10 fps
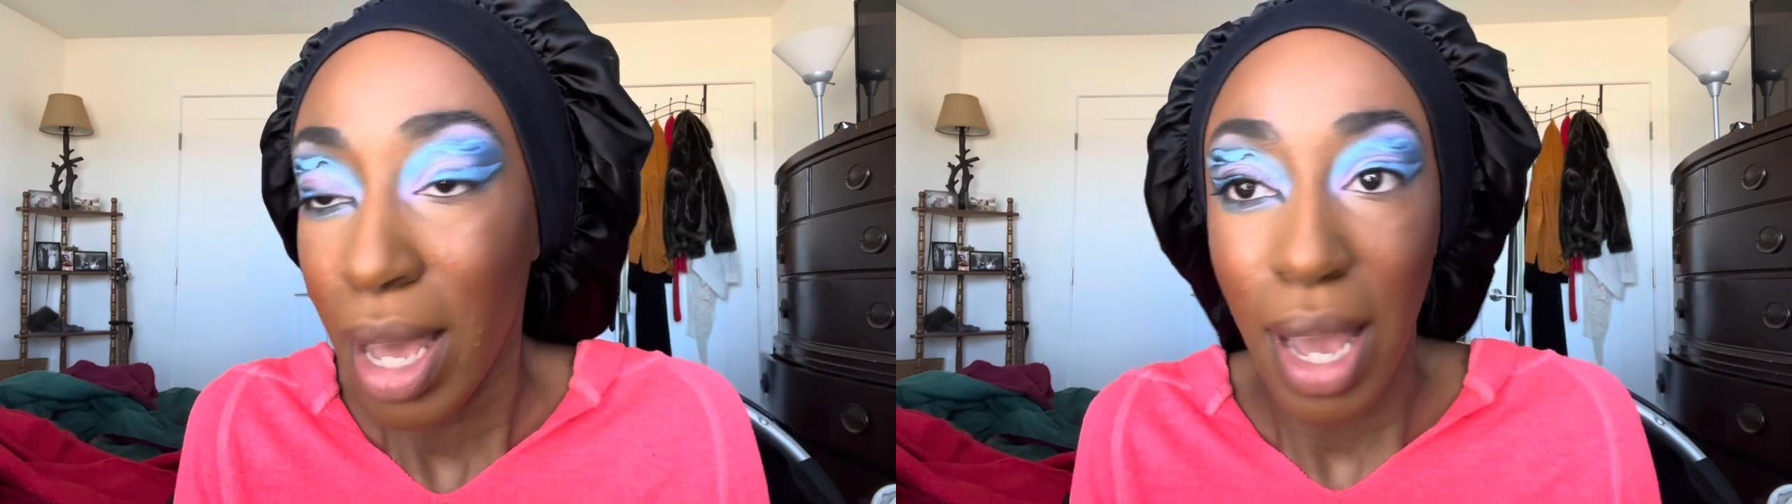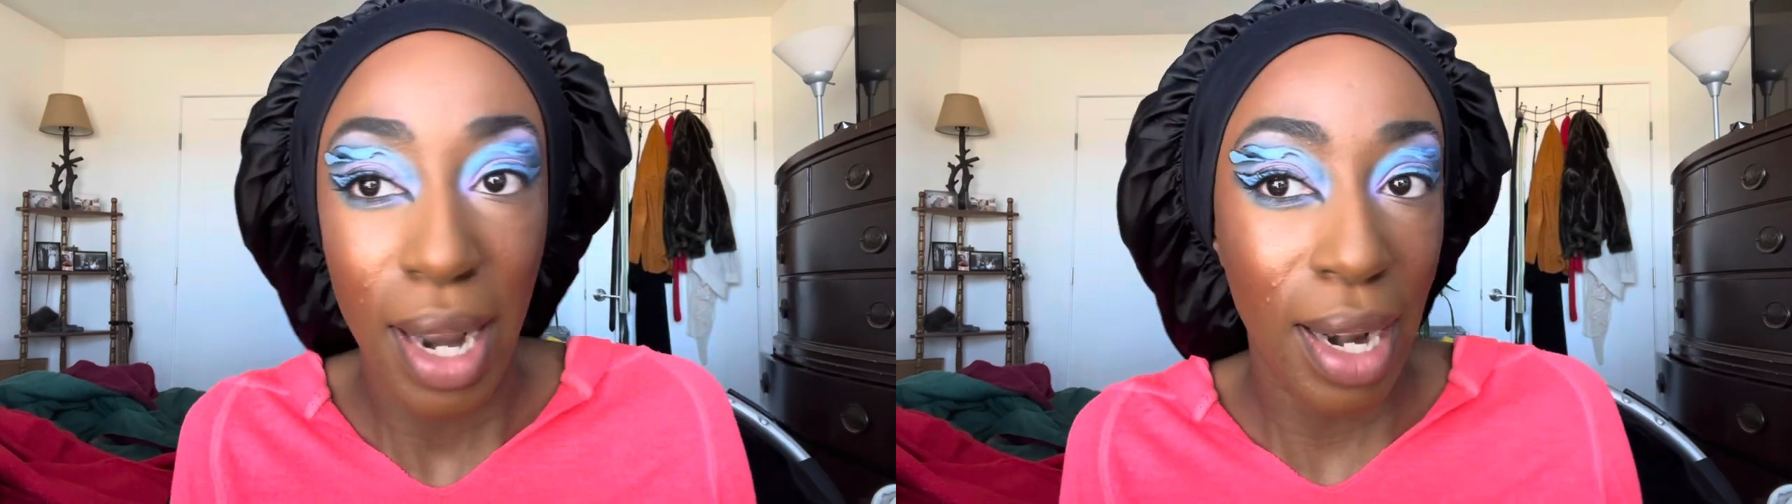
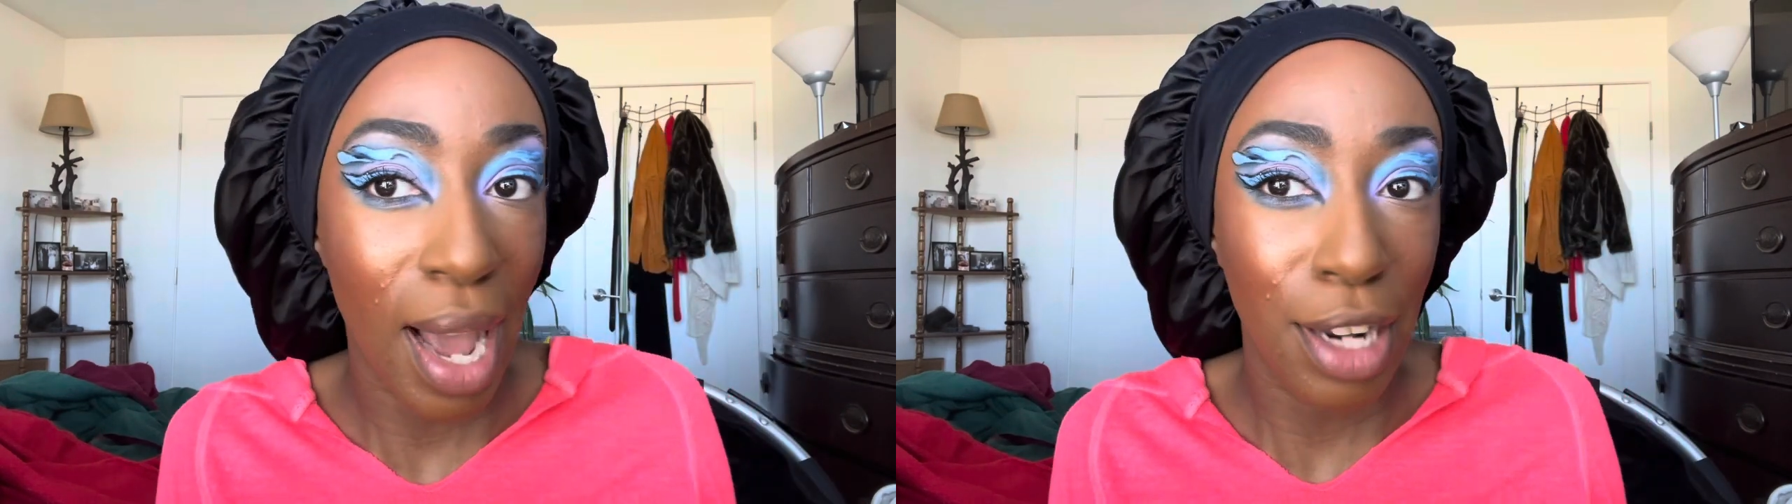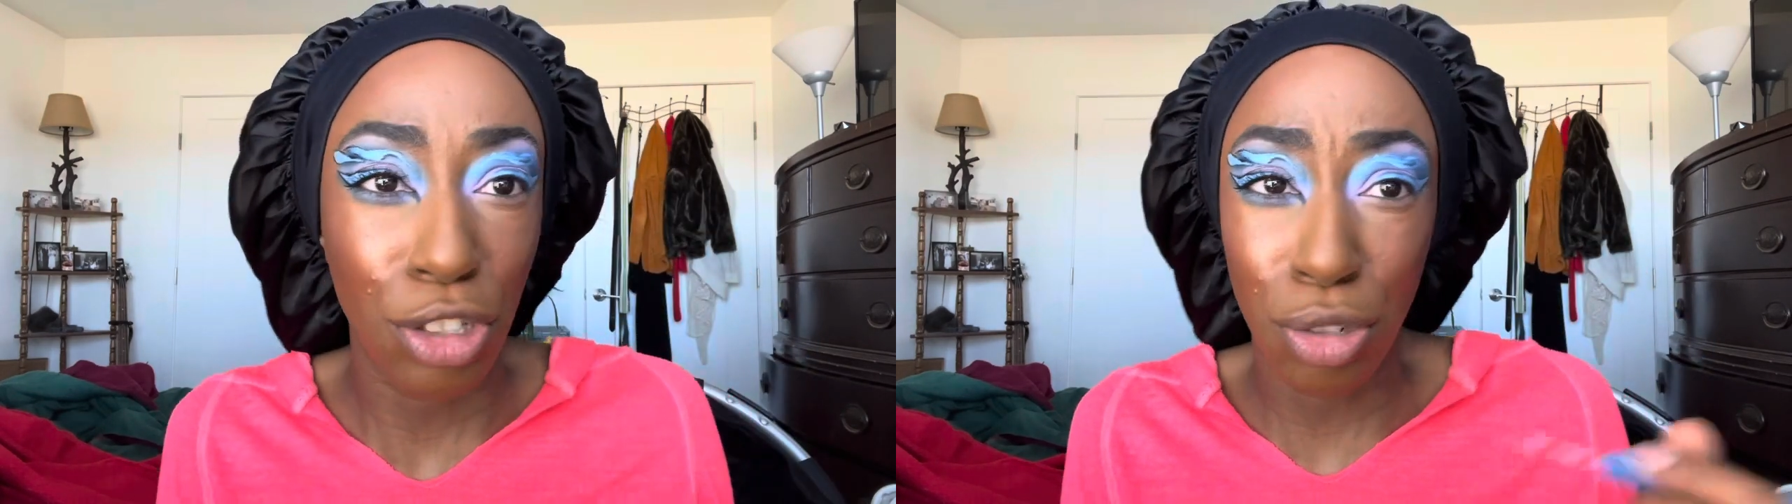and
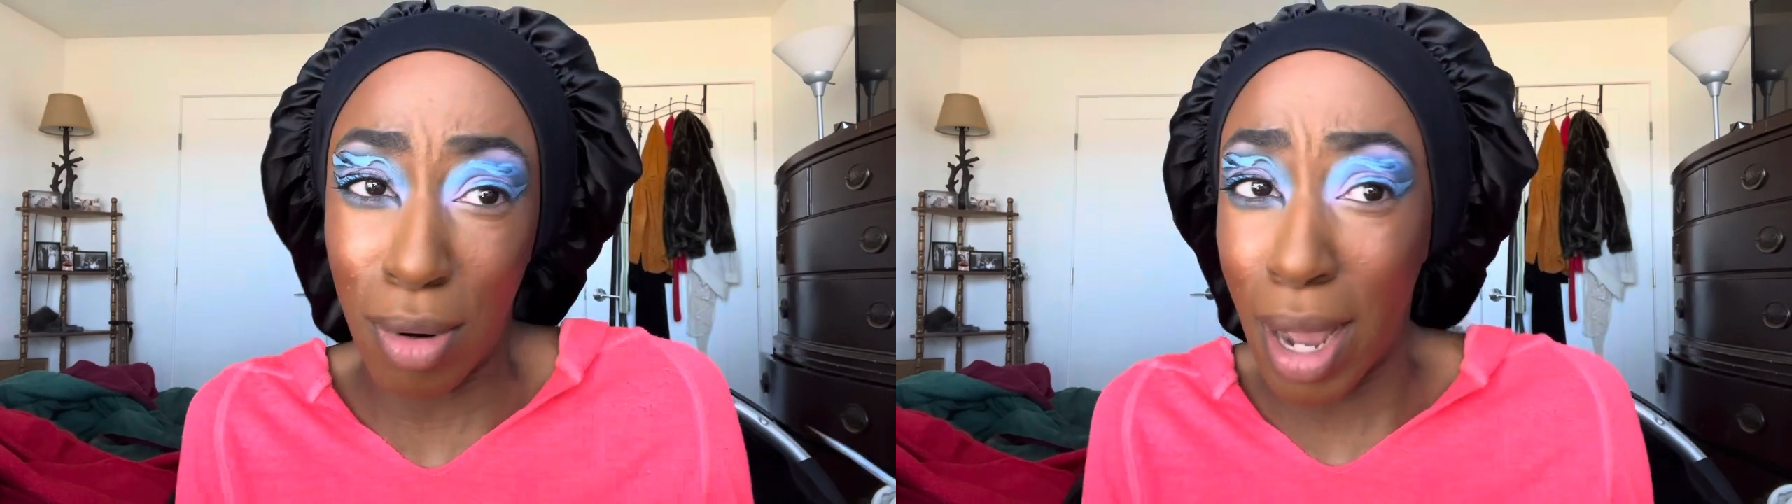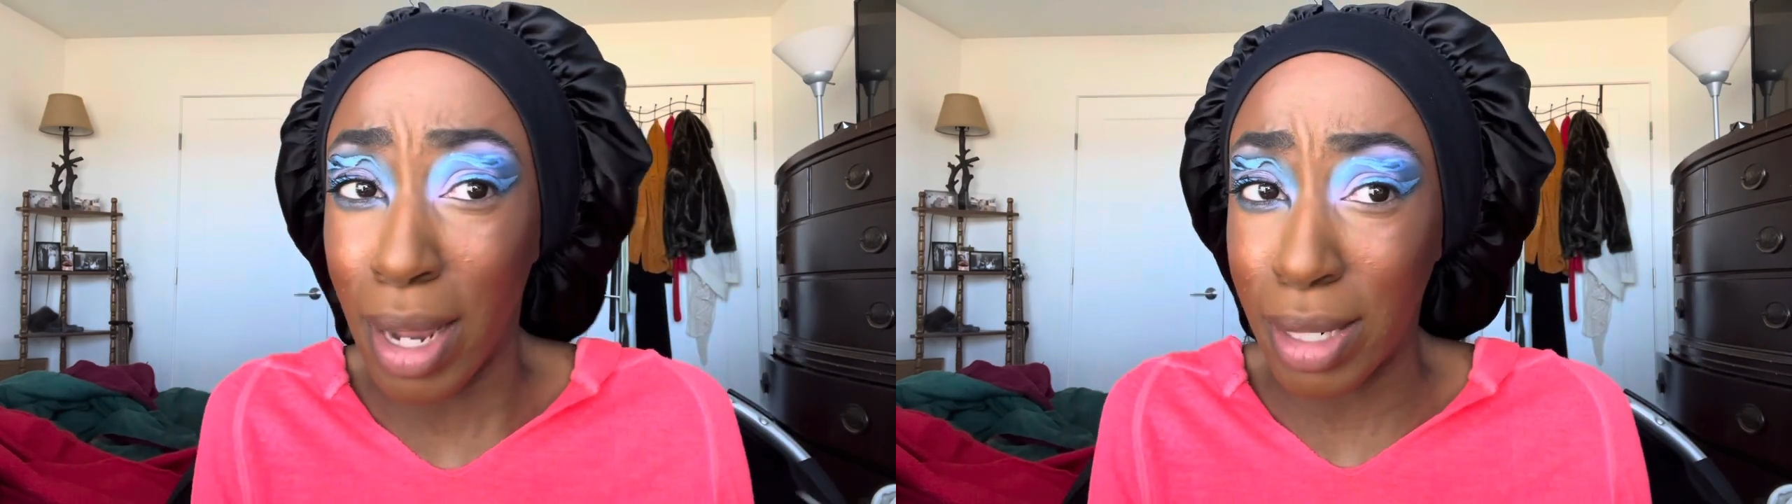not
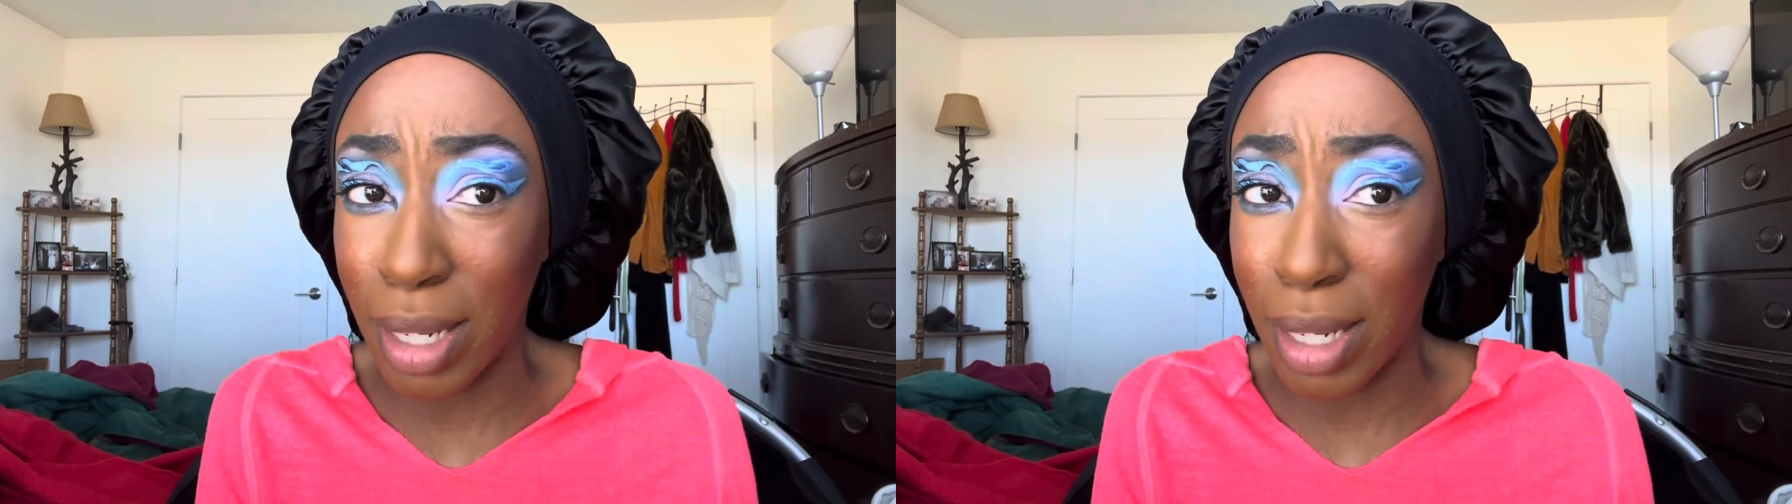trying to